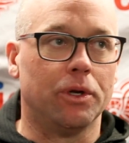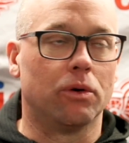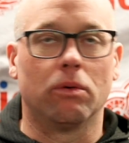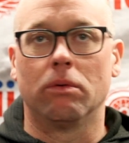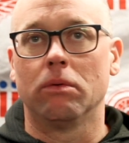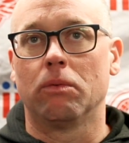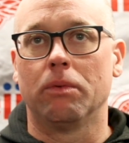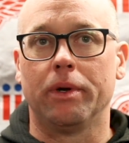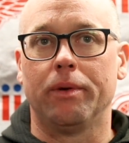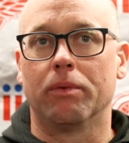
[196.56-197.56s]

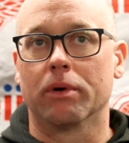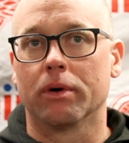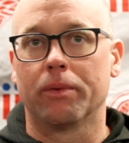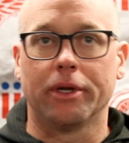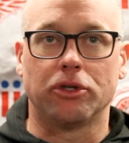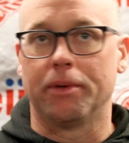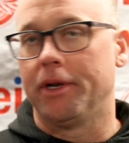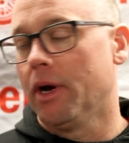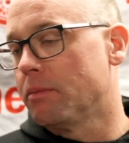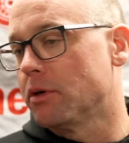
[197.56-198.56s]
had too
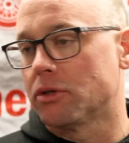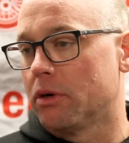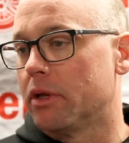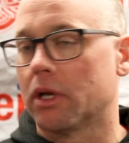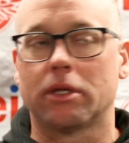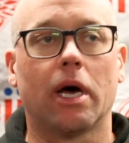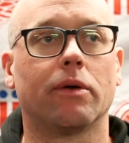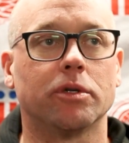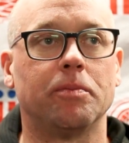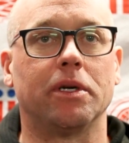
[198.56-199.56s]
many numbers or anything like
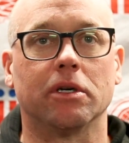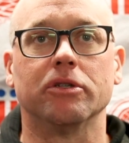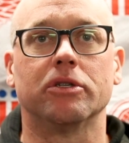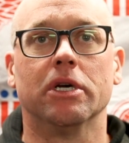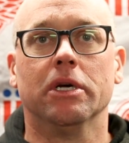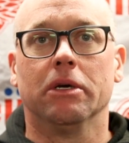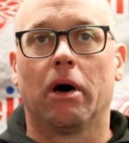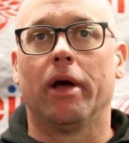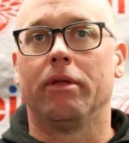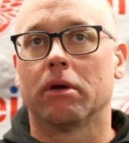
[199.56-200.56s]
that. It was because
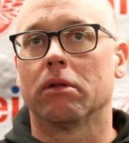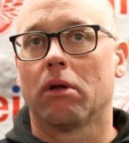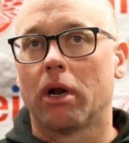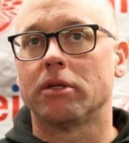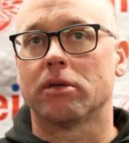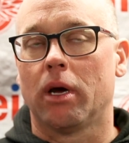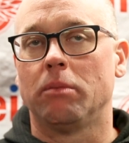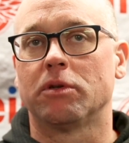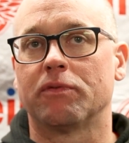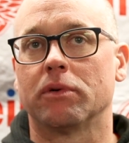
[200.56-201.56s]
I think a lot of
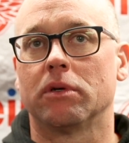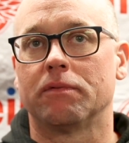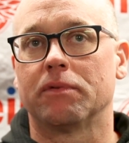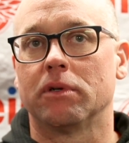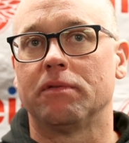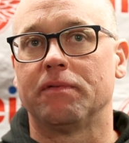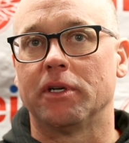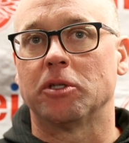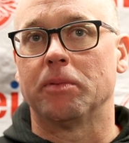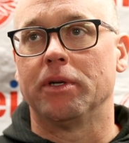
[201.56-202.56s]
times for a
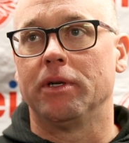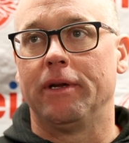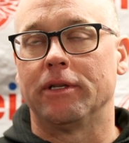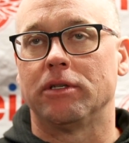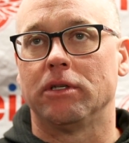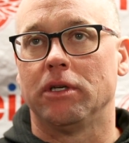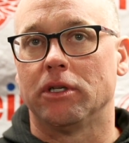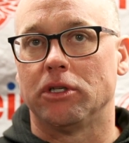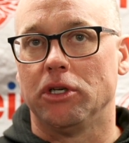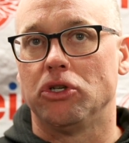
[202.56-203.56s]
defenseman,
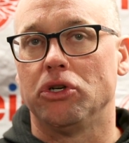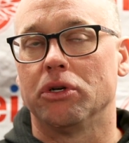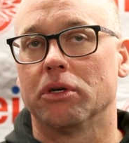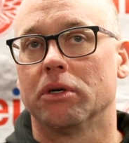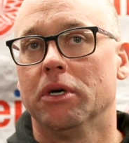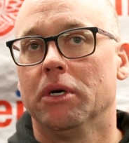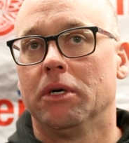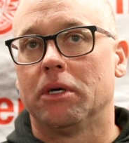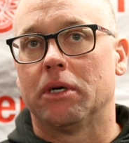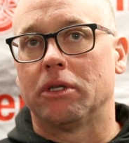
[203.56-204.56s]
it's easier
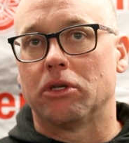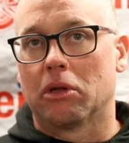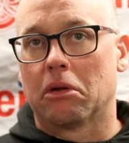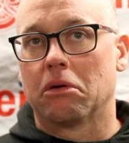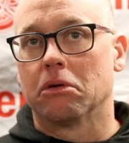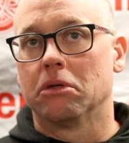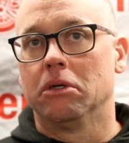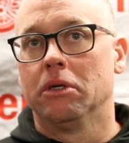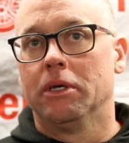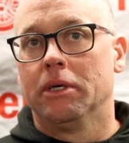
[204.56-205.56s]
to learn